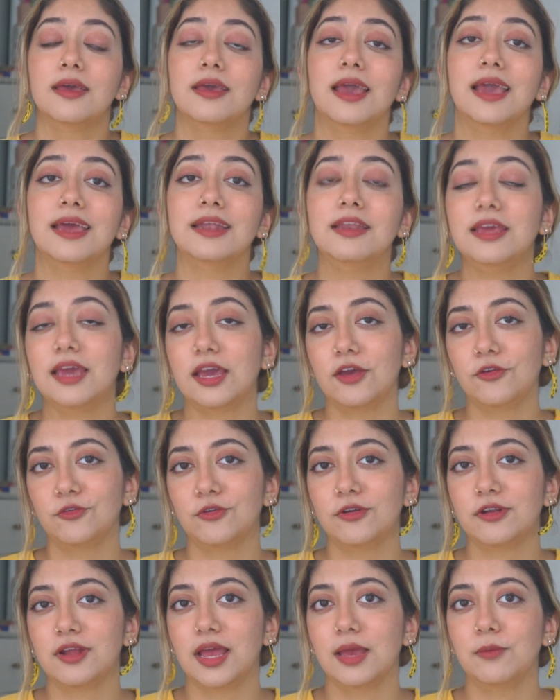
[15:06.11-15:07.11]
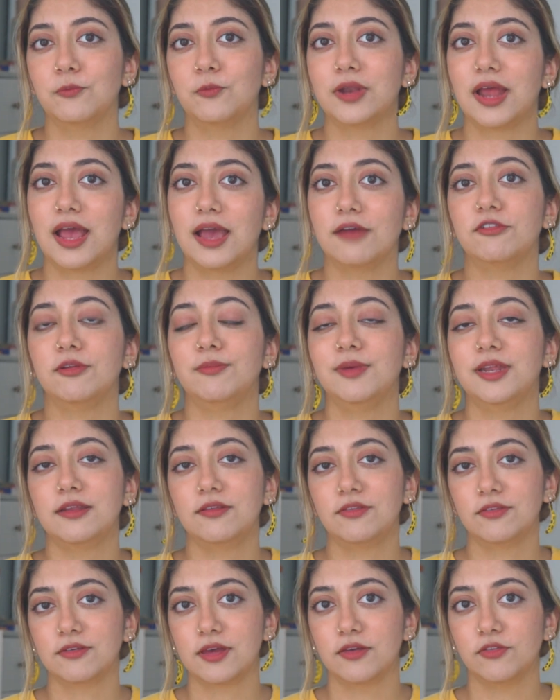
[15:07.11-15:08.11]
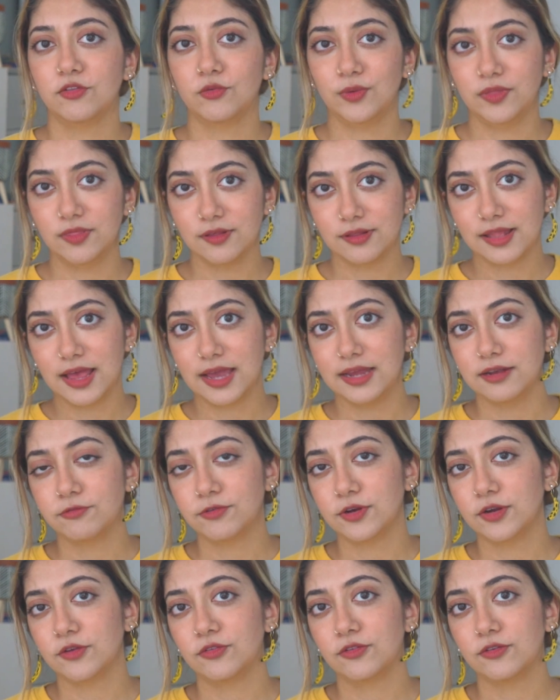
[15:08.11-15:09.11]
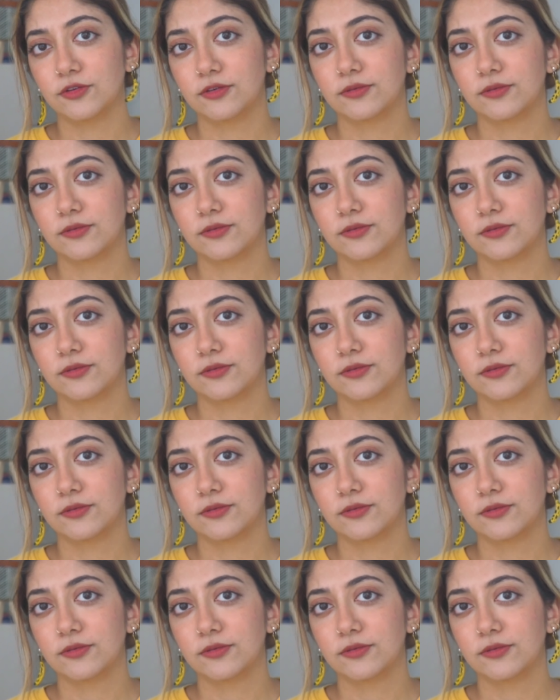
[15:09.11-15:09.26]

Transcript: Any extra time would have to be discussed with the client first.